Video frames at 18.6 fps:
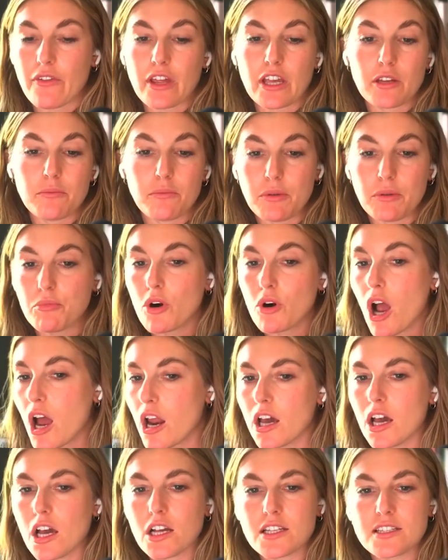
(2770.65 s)
They could be
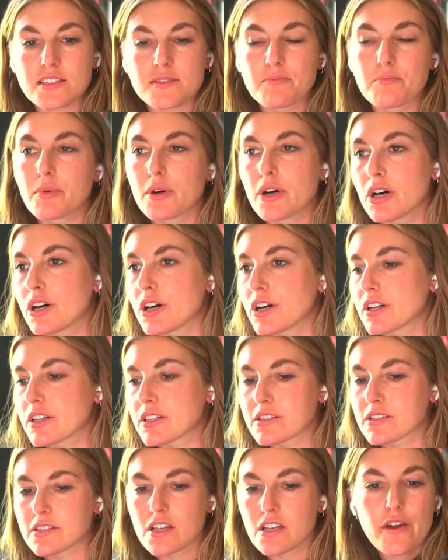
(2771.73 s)
products,
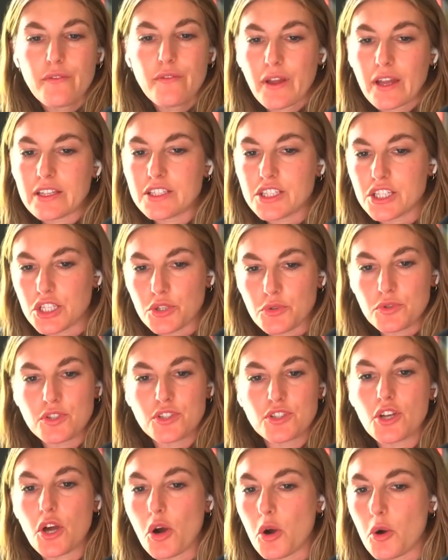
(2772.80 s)
books, fancy new
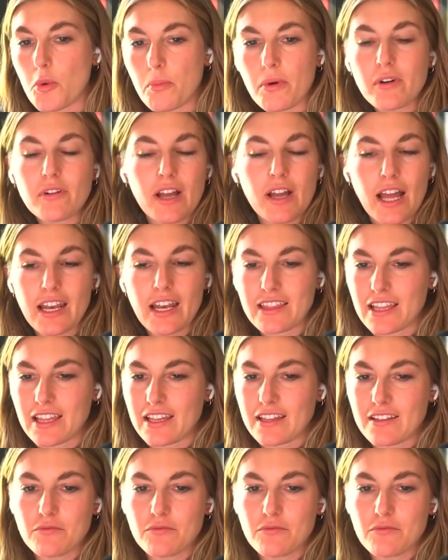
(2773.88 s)
soap, anything.